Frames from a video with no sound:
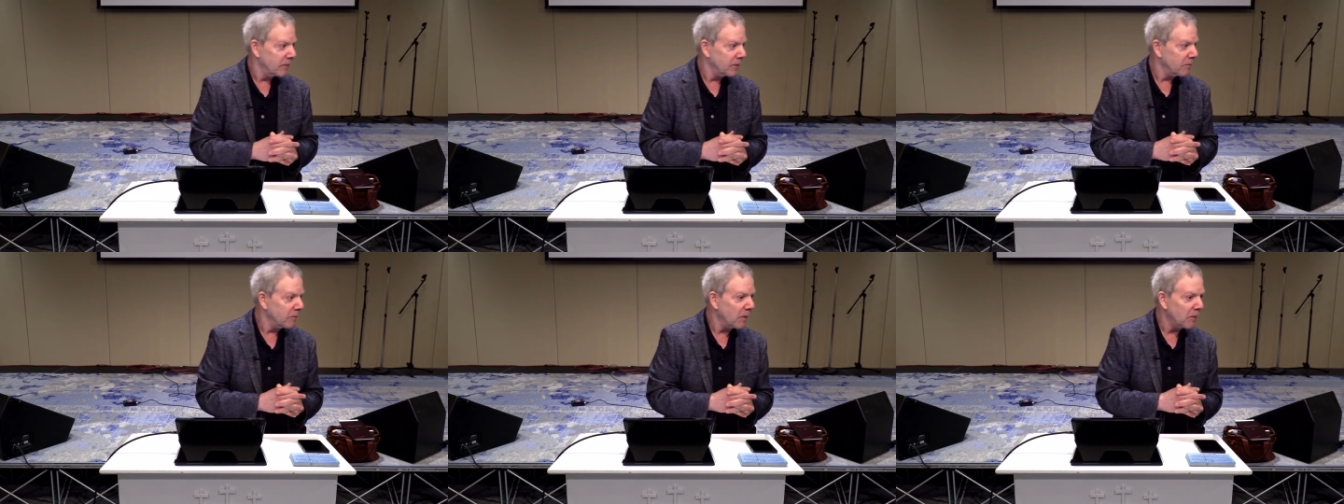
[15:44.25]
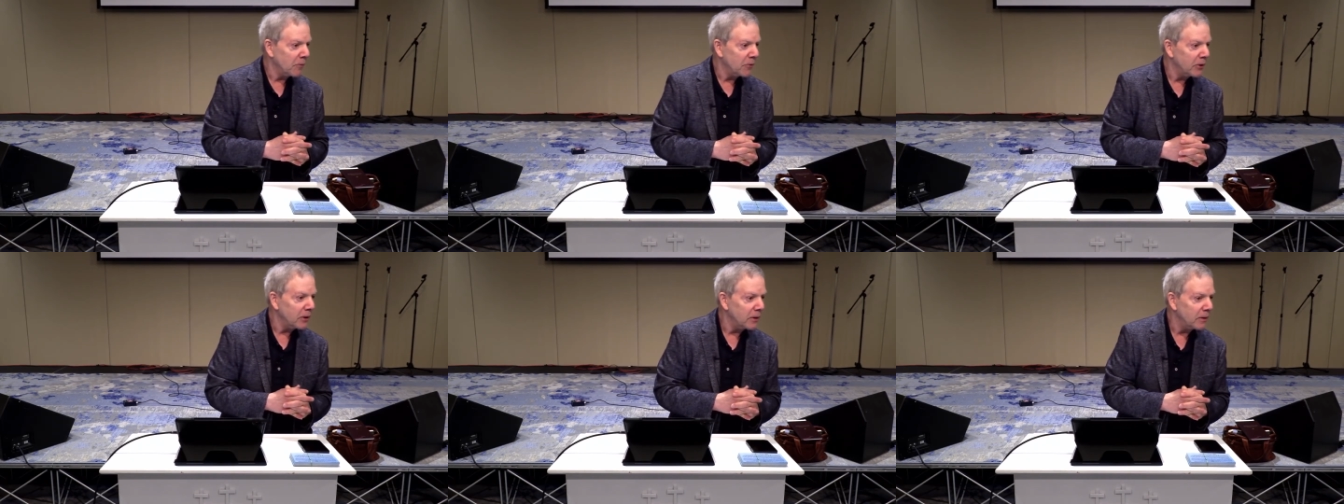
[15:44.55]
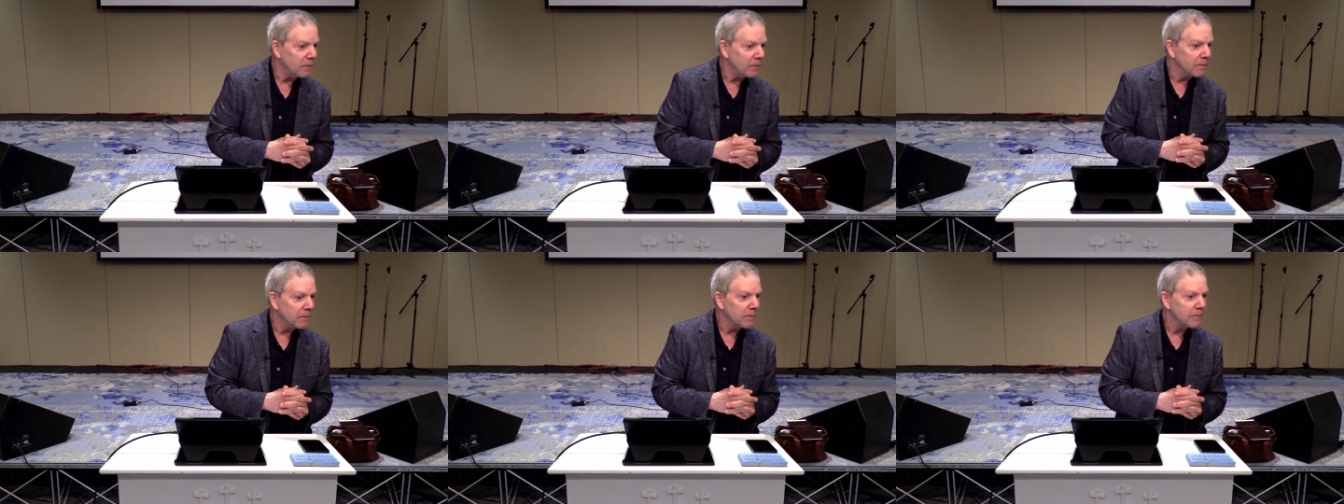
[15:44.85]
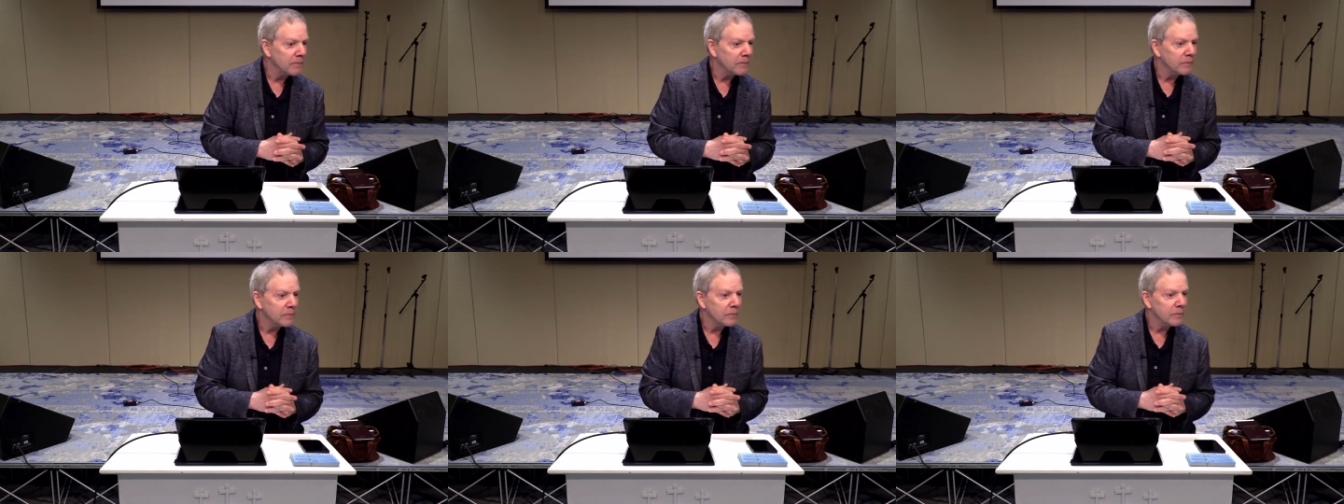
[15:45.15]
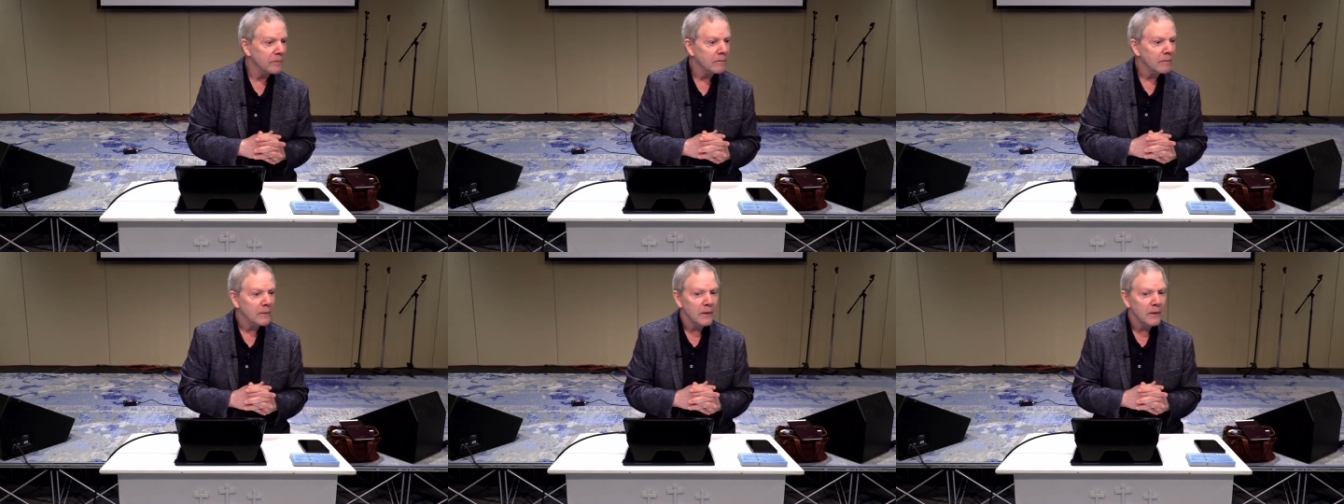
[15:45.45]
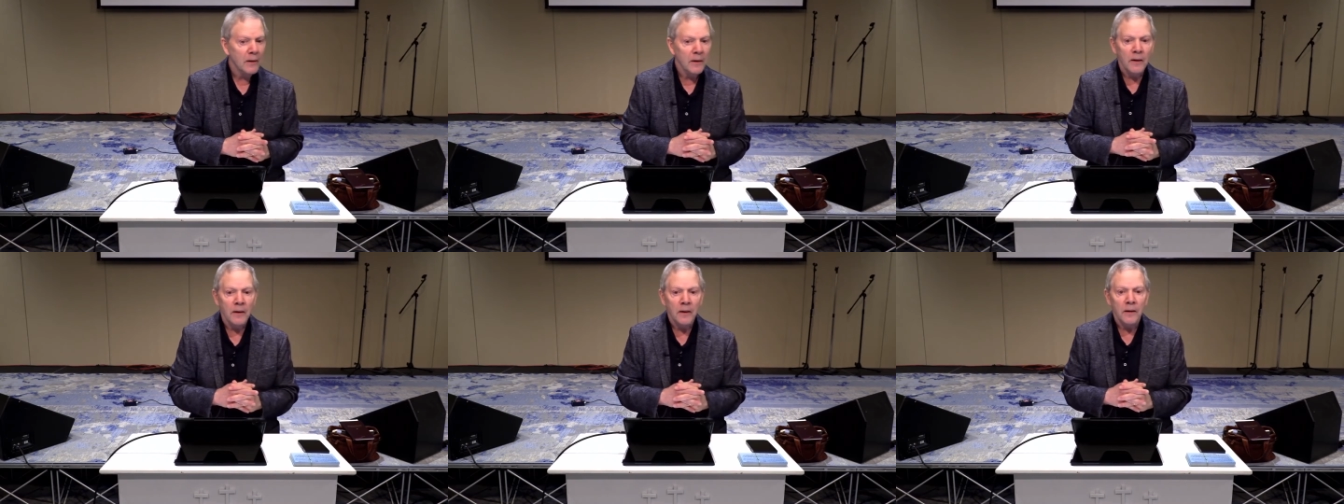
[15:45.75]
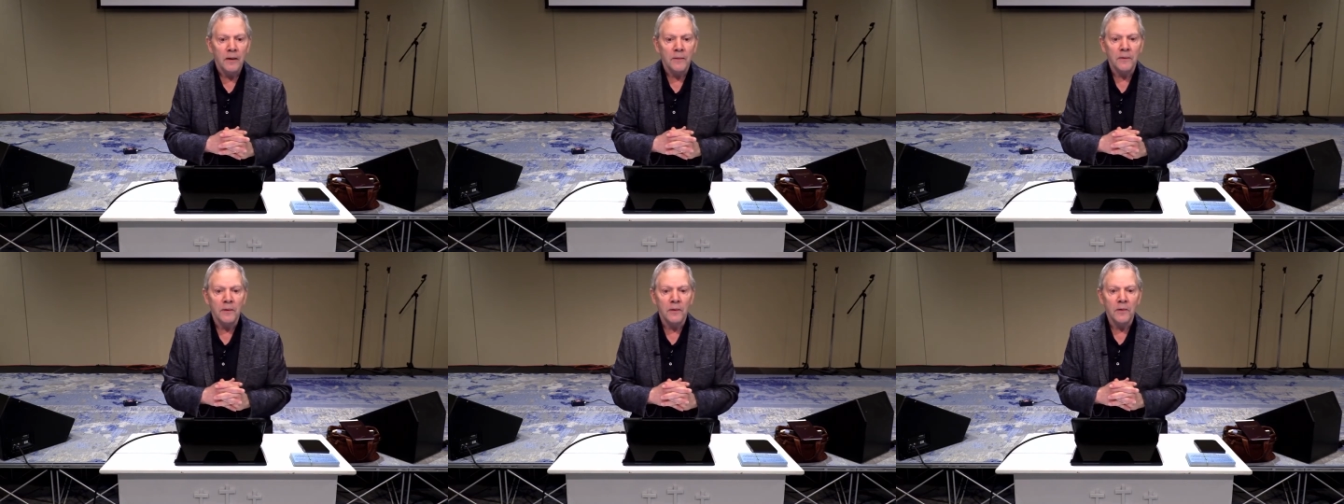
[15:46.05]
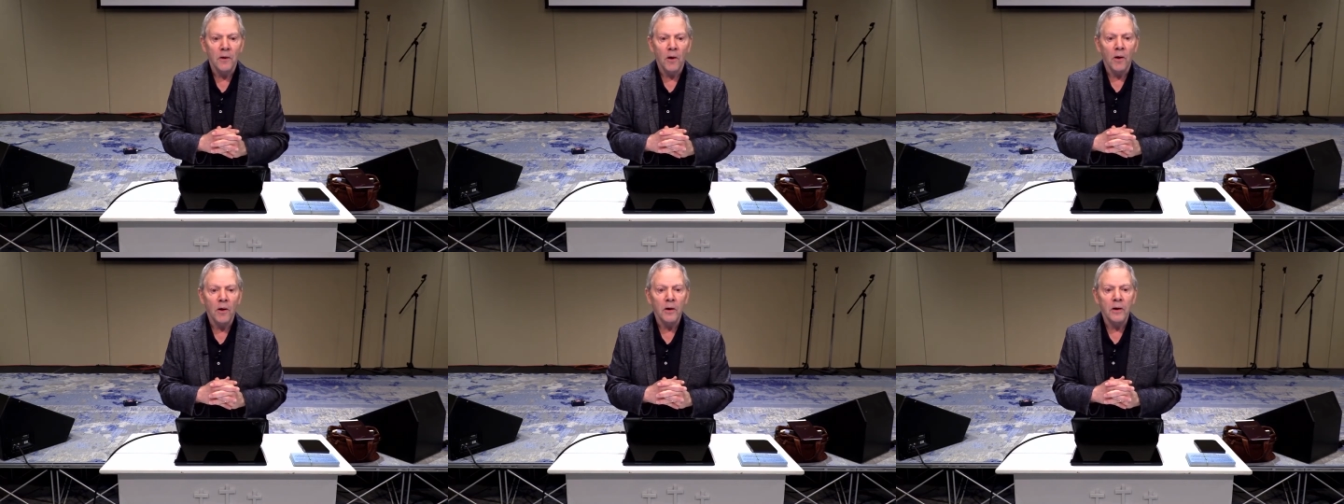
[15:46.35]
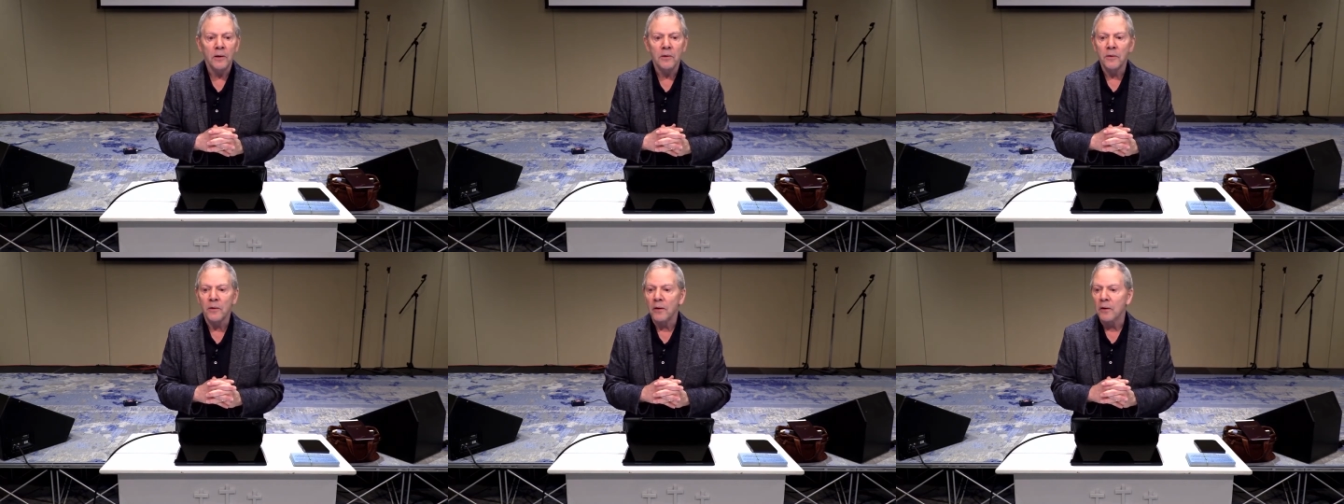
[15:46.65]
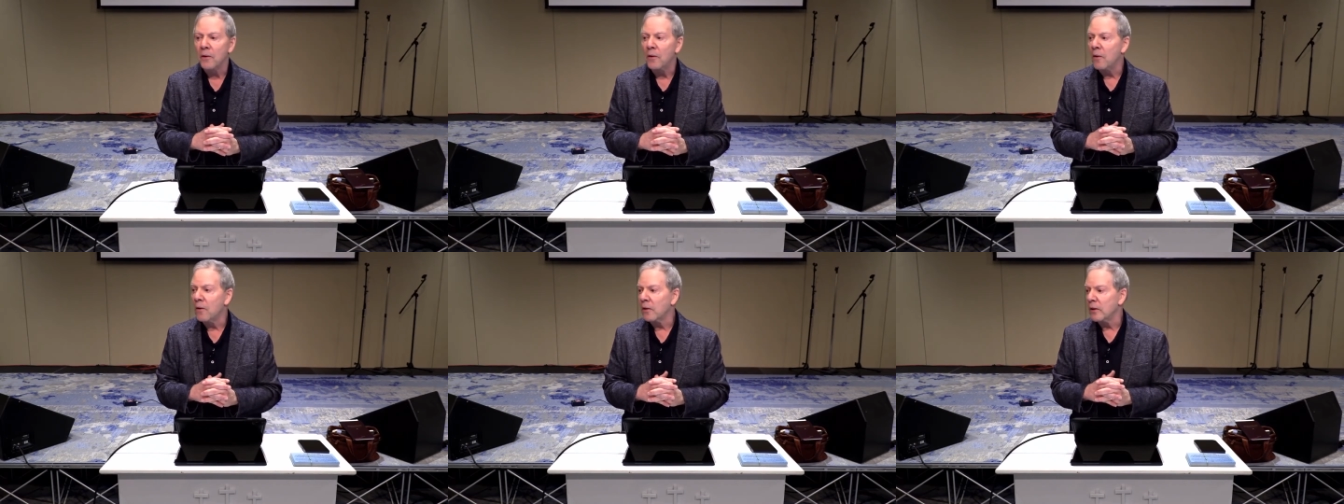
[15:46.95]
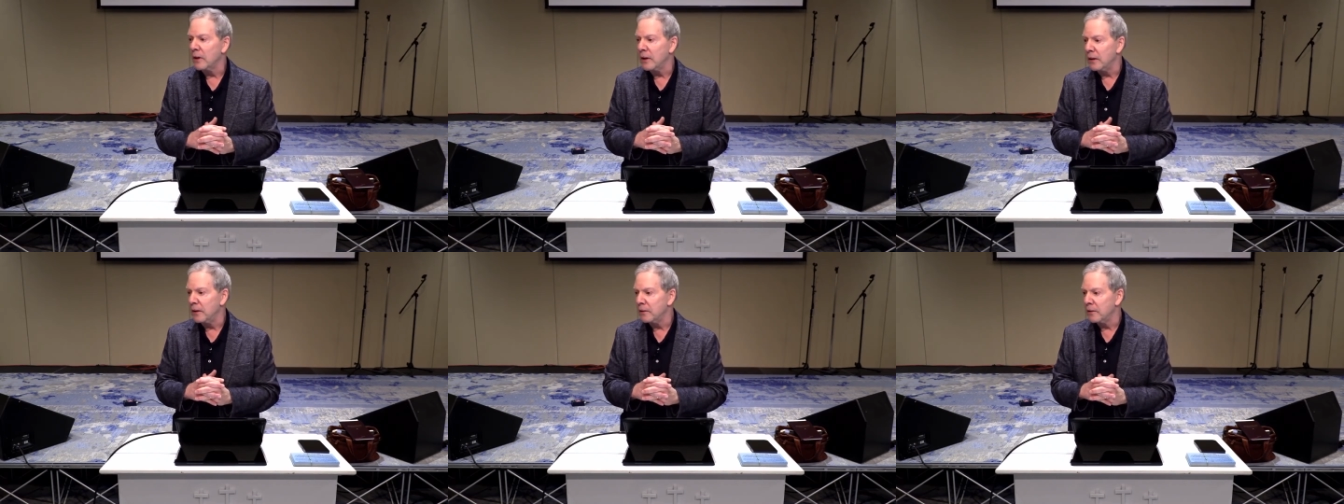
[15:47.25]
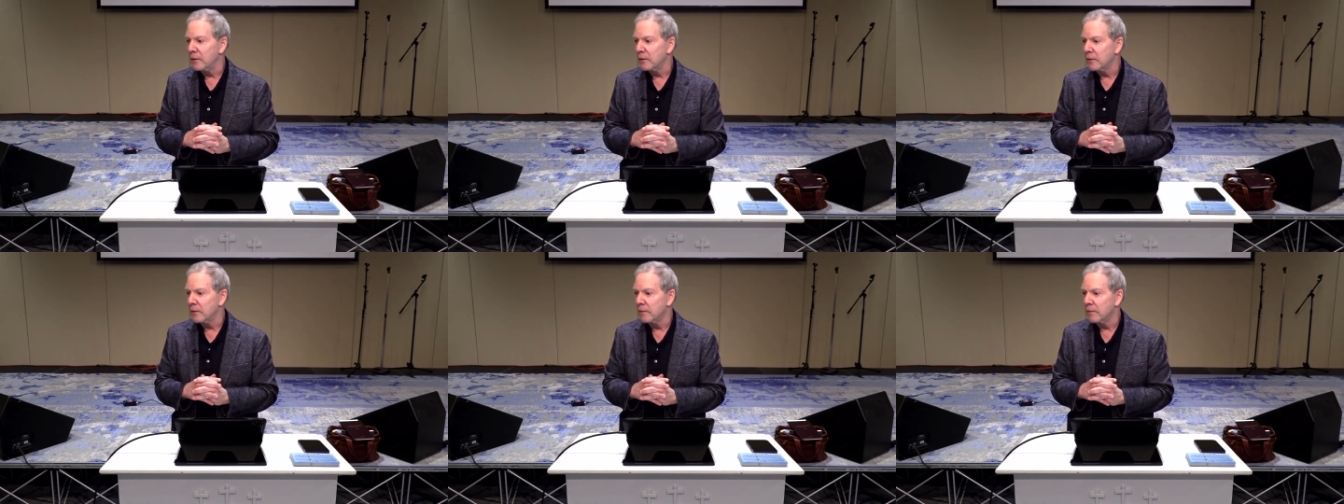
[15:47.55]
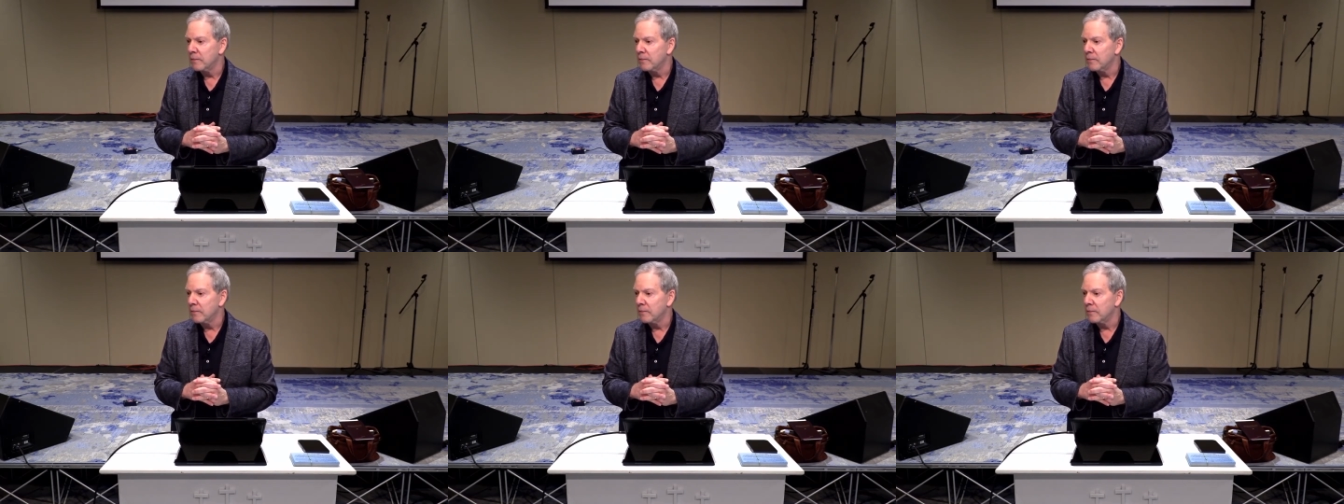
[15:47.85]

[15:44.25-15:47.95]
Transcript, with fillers: Remember it? The dog is on a long leash,